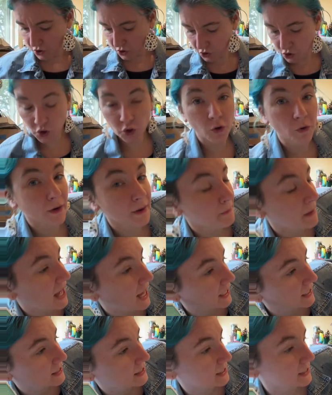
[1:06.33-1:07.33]
jewelry
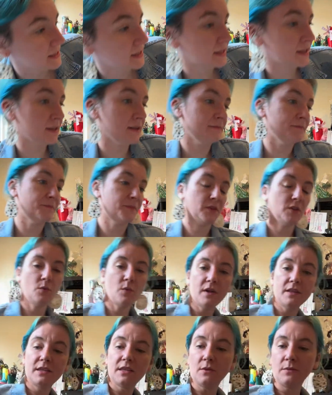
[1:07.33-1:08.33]
boxes, the
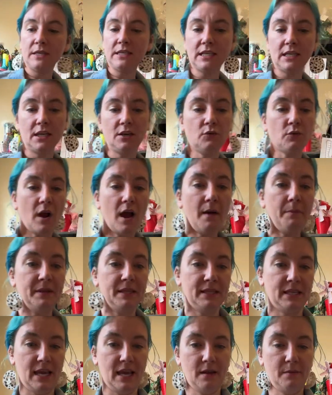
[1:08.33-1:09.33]
ones that we did in
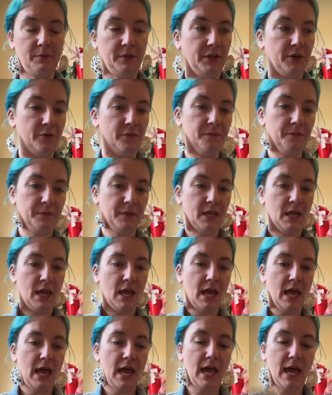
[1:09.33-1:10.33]
robin's egg blue.
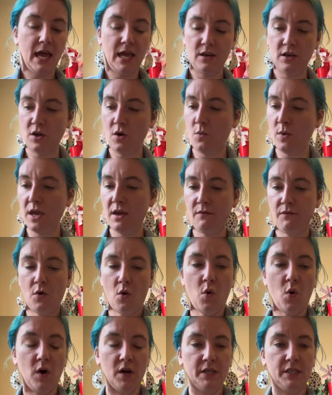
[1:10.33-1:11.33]
And we of
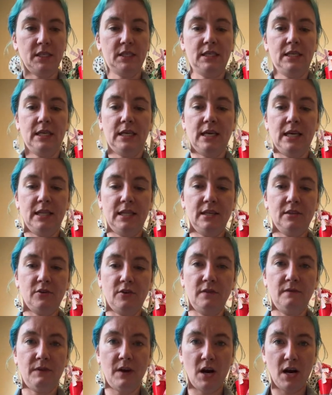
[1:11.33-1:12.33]
course did, these are
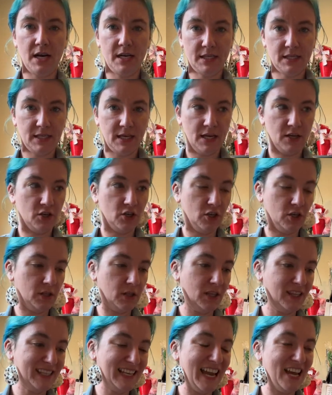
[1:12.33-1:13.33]
in various
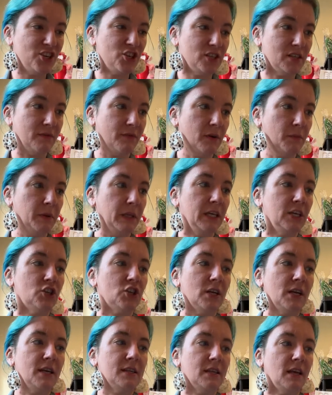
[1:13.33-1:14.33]
stages of
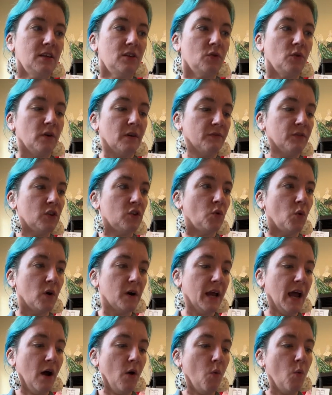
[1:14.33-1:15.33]
completion as I sort of sort
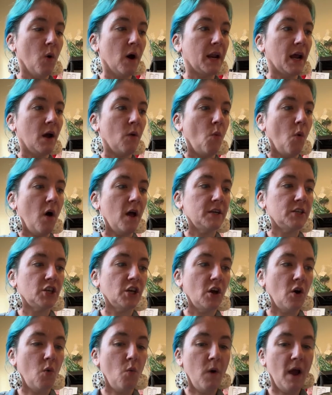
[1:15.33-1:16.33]
out what I want to
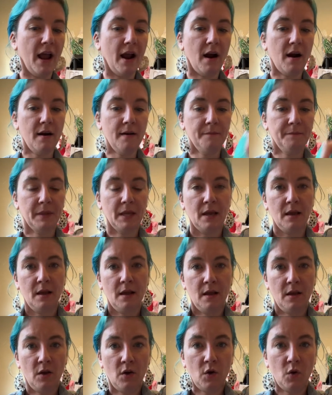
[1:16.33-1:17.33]
go where.
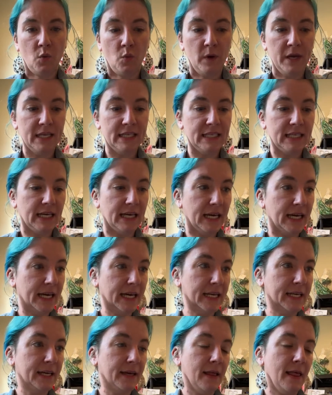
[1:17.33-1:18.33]
We
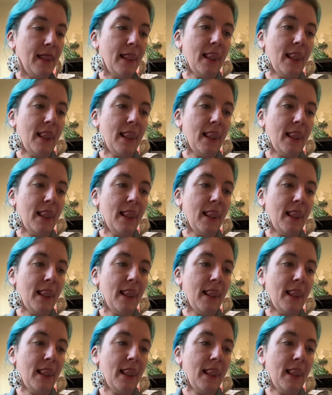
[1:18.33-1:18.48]
did